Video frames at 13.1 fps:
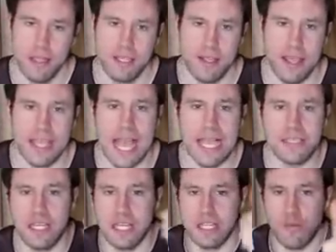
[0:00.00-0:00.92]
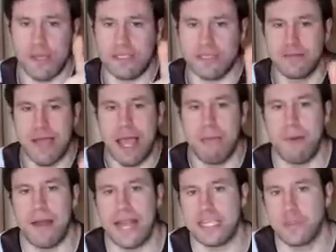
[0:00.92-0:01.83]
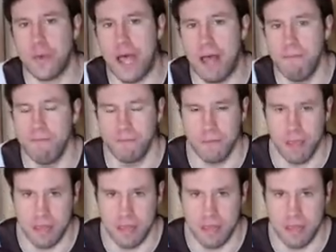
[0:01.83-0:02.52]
Till then, guys, click the red subscribe button as well.